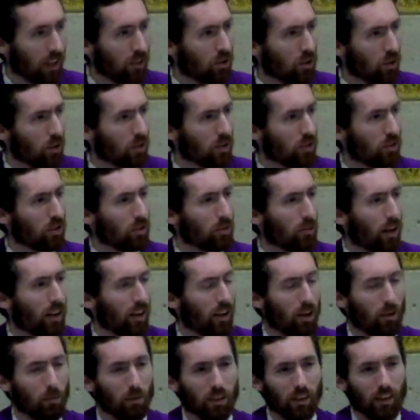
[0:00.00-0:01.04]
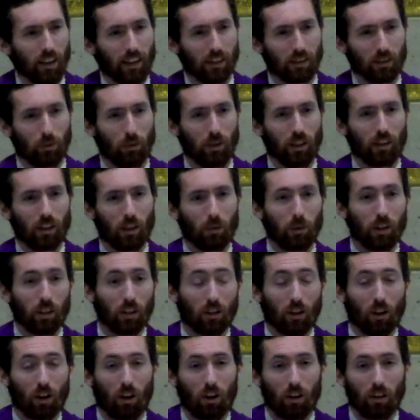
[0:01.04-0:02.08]
I joked during my homily last week that we
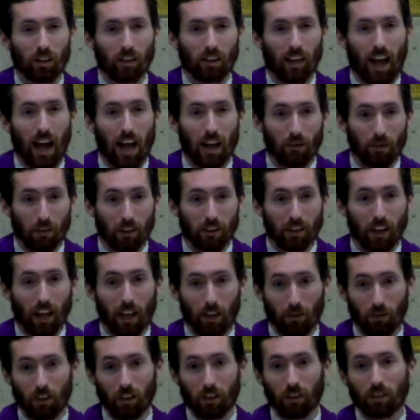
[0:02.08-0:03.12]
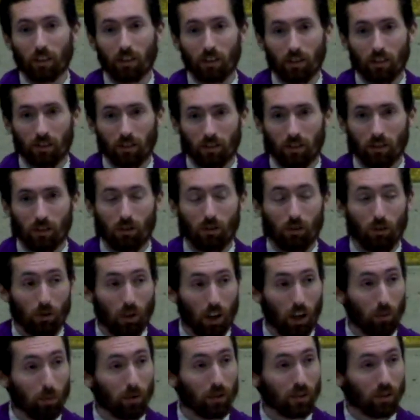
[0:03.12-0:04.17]
could call it Advent Advent
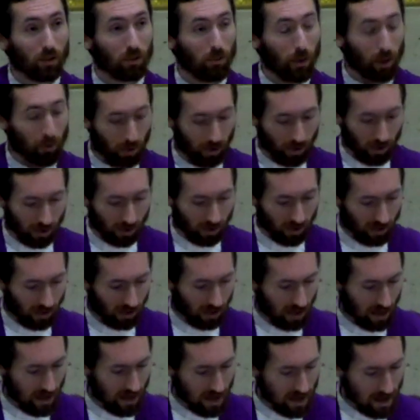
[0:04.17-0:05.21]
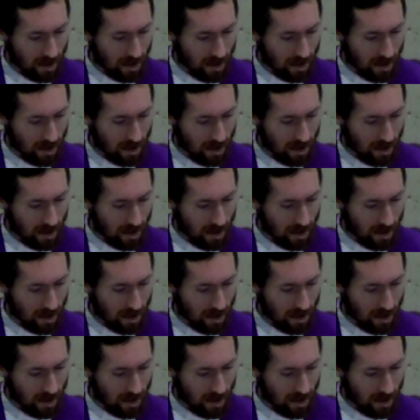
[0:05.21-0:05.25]
to help us to remember this.